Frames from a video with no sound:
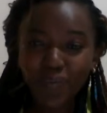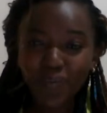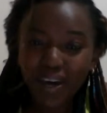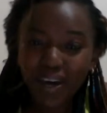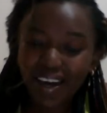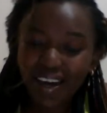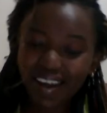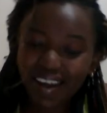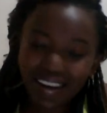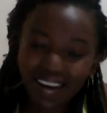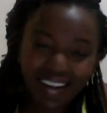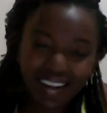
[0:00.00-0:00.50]

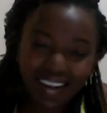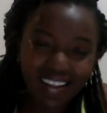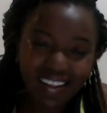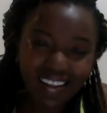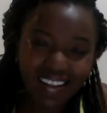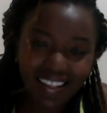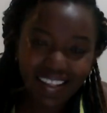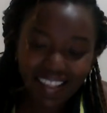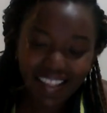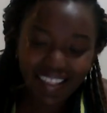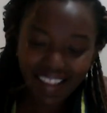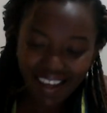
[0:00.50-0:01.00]
Better
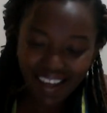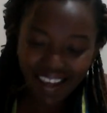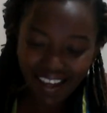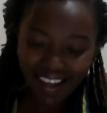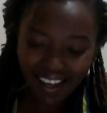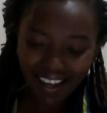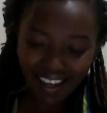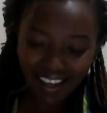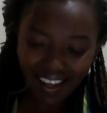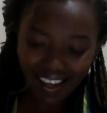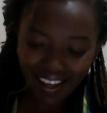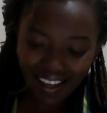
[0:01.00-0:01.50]
than
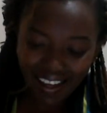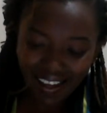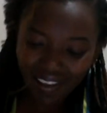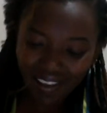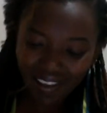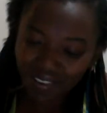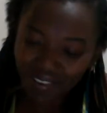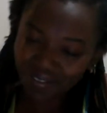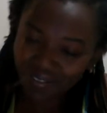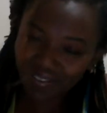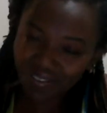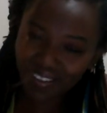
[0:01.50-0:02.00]

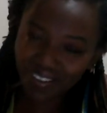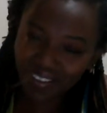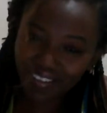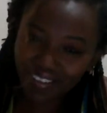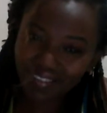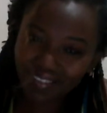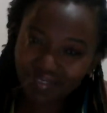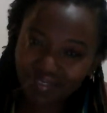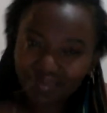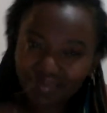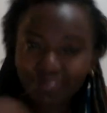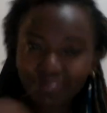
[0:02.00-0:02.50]
life.
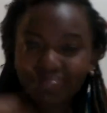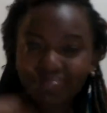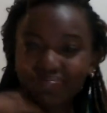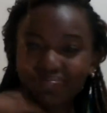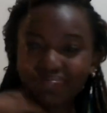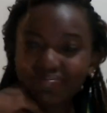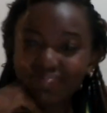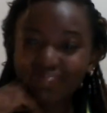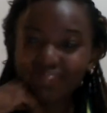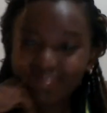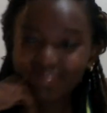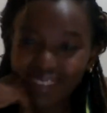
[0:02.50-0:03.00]

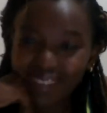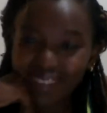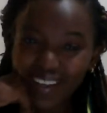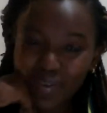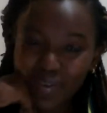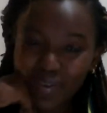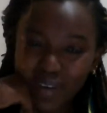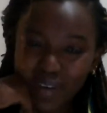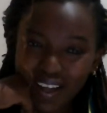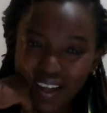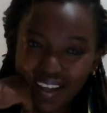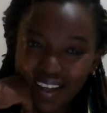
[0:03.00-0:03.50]

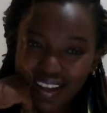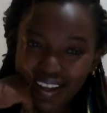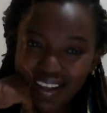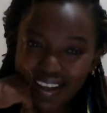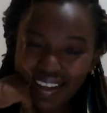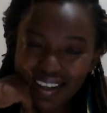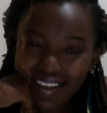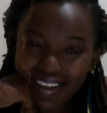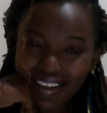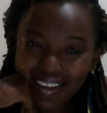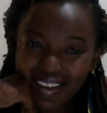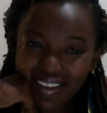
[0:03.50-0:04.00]

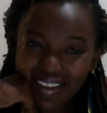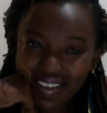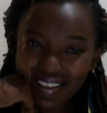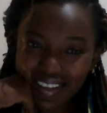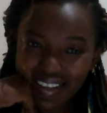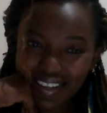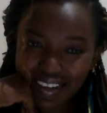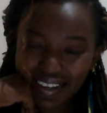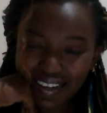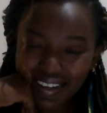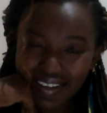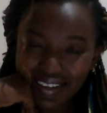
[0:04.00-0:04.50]

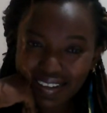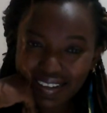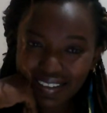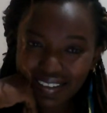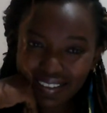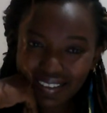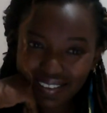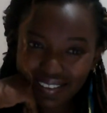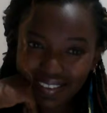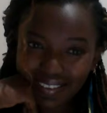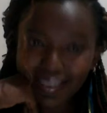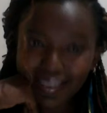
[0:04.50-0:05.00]
Amazing.
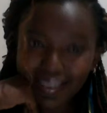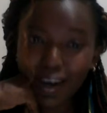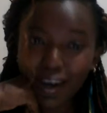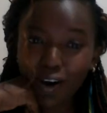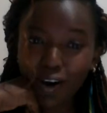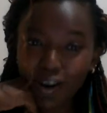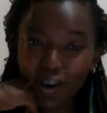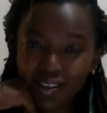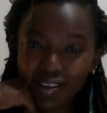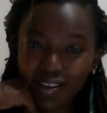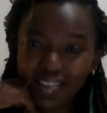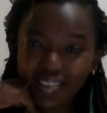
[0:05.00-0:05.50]
The
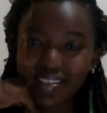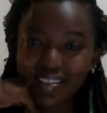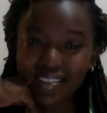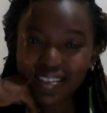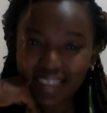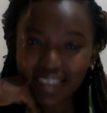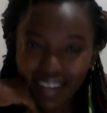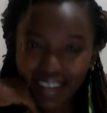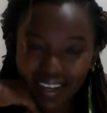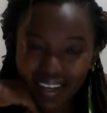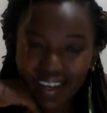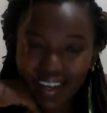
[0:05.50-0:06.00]
coast is
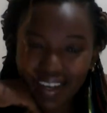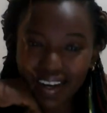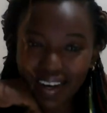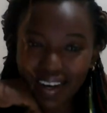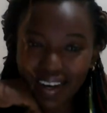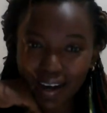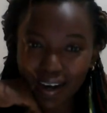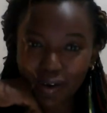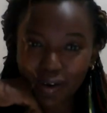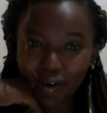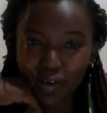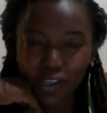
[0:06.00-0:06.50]
clear
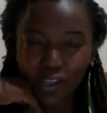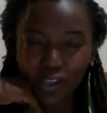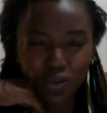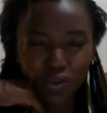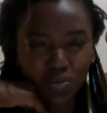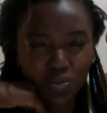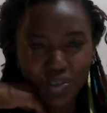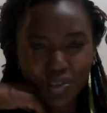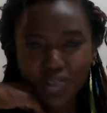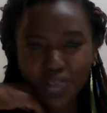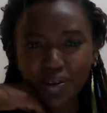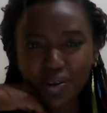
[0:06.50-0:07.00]
now. It
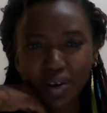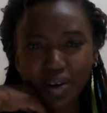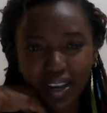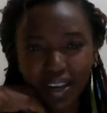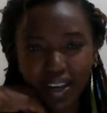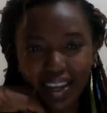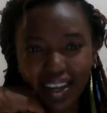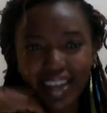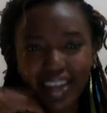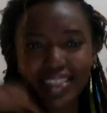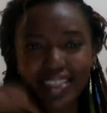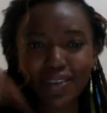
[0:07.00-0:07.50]
will be so
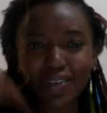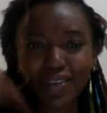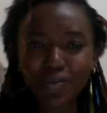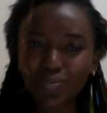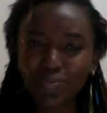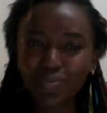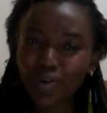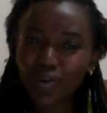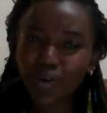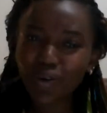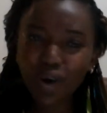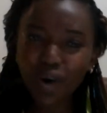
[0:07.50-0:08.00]
clear. There will
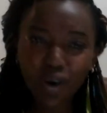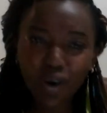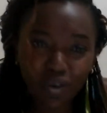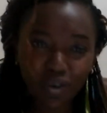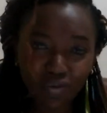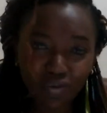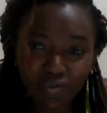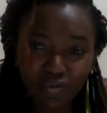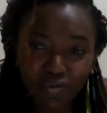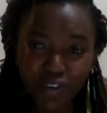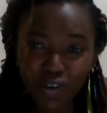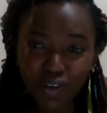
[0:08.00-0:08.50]
be no
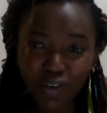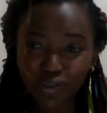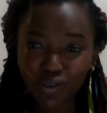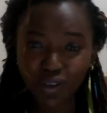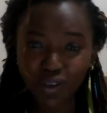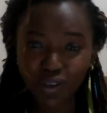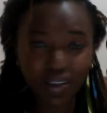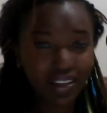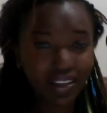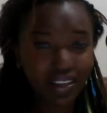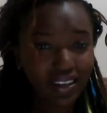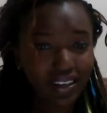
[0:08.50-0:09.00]

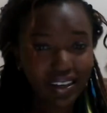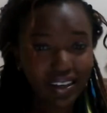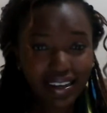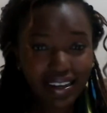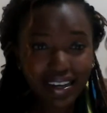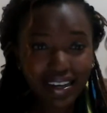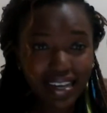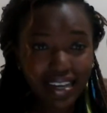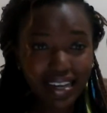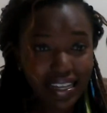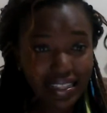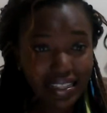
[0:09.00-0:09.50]
confusion
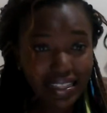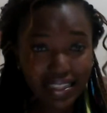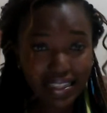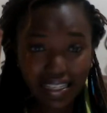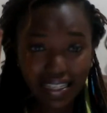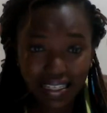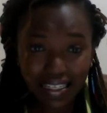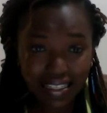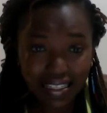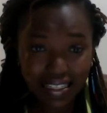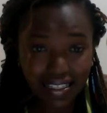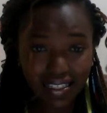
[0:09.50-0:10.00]
in
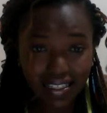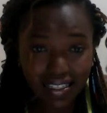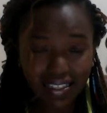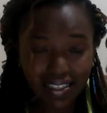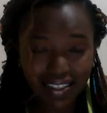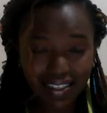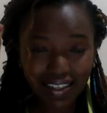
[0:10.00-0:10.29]
this.